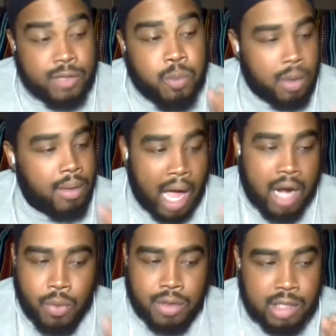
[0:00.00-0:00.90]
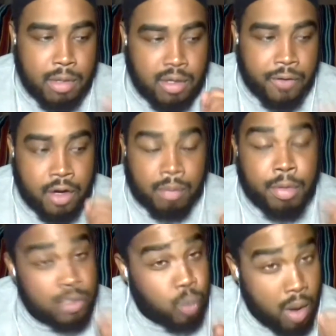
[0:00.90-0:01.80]
I don't want to say motherfucker, but it's
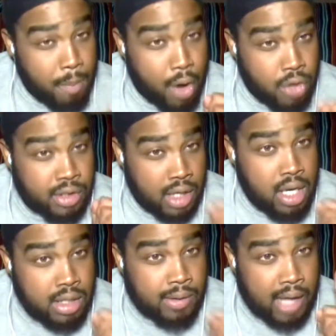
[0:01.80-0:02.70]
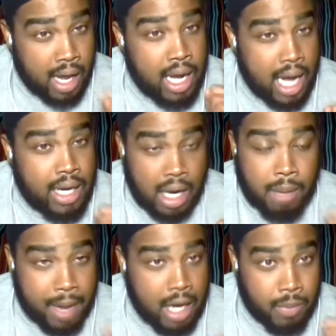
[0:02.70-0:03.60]
one person in that damn
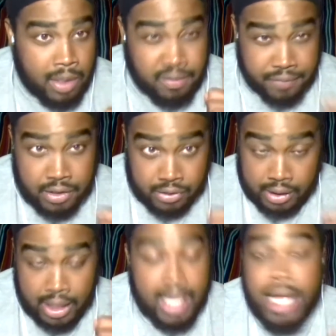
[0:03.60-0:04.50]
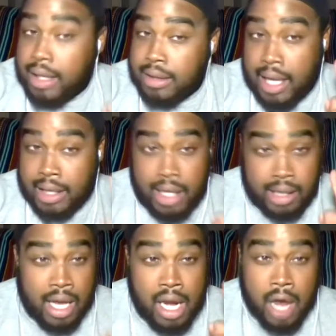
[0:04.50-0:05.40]
bantamweight division that
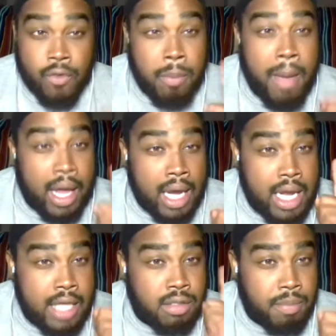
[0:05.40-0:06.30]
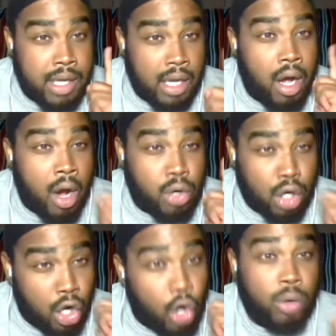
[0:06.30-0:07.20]
everybody needs to be on
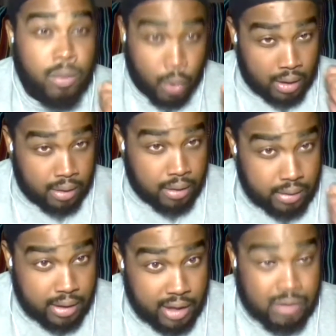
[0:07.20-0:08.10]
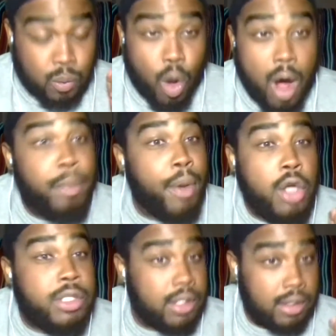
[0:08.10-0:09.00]
alert with. There's one
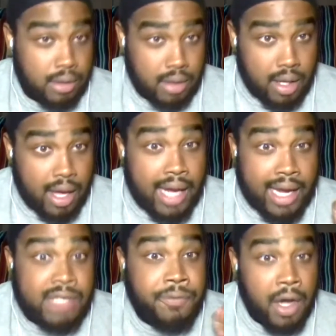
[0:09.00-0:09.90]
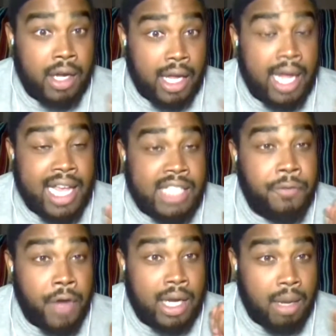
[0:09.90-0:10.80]
person, and that's
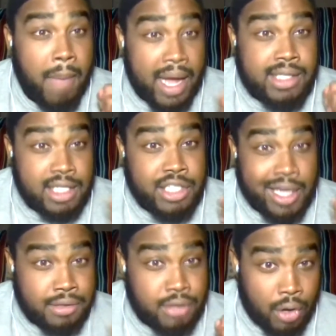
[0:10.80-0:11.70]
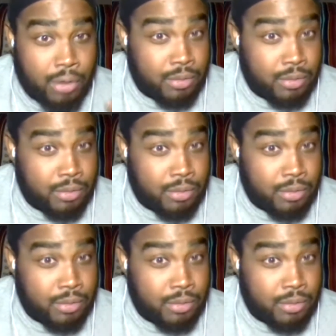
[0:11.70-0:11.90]
fucking Macy Chasson.